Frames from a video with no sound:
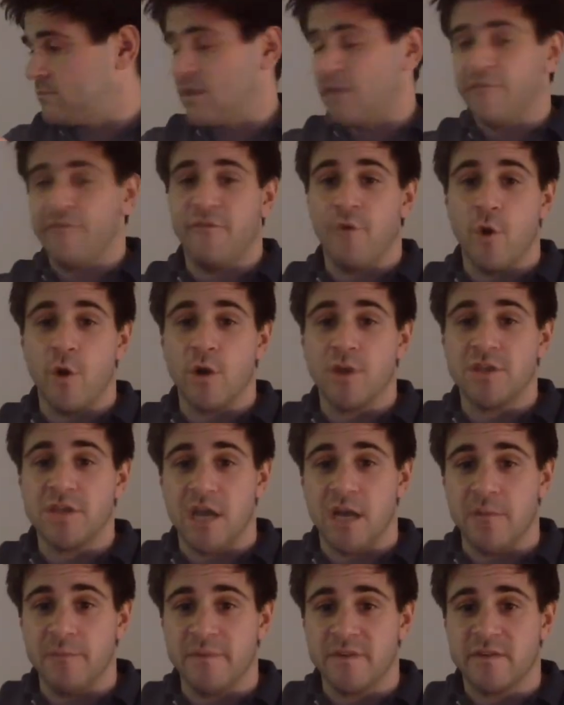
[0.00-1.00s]
4
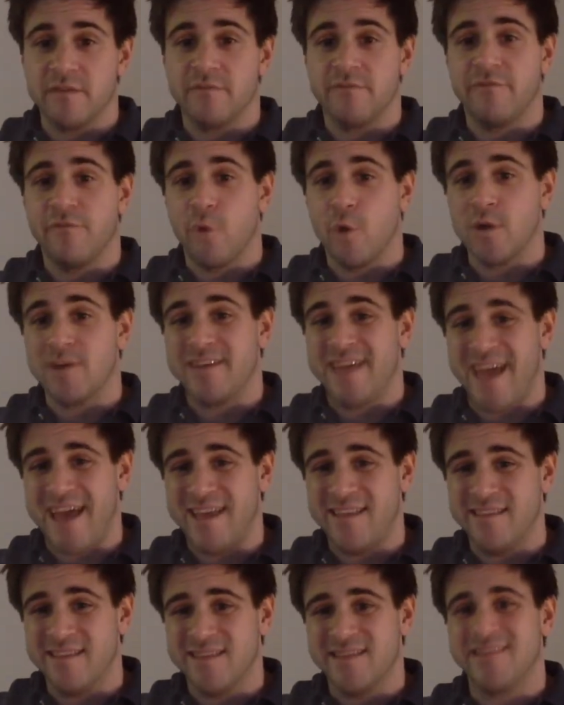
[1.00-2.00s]
jumps, 4
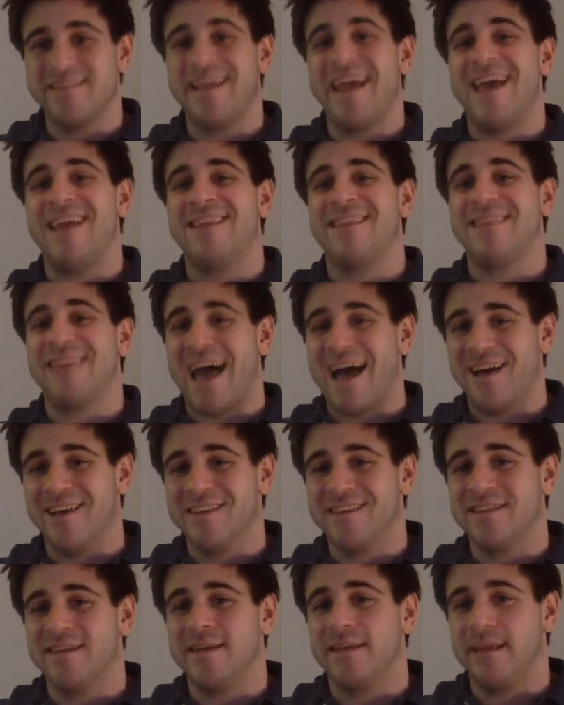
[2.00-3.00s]
tens,
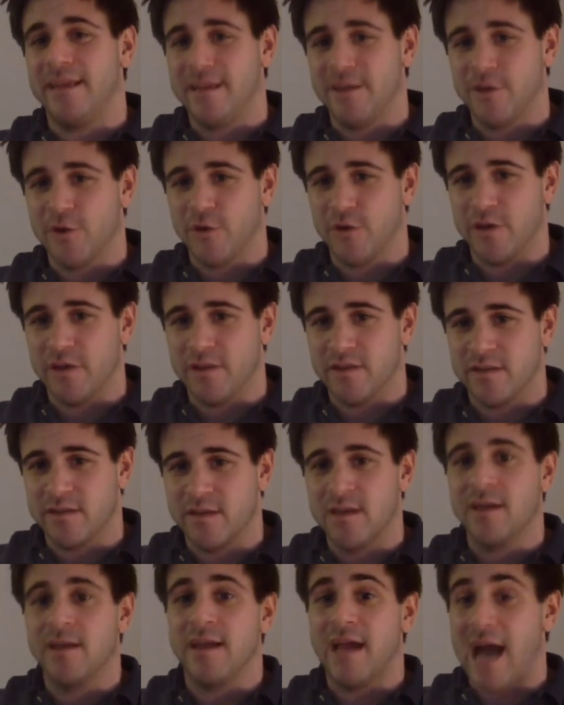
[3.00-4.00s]
10,000 in increase.
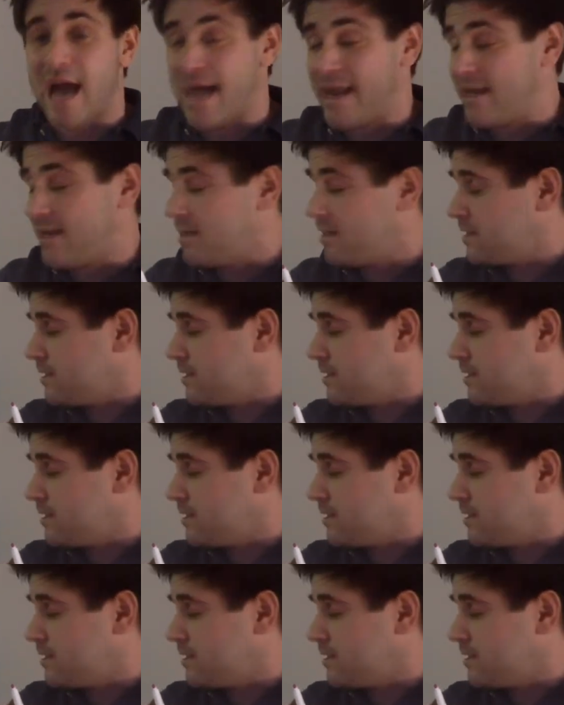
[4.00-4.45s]
Got it?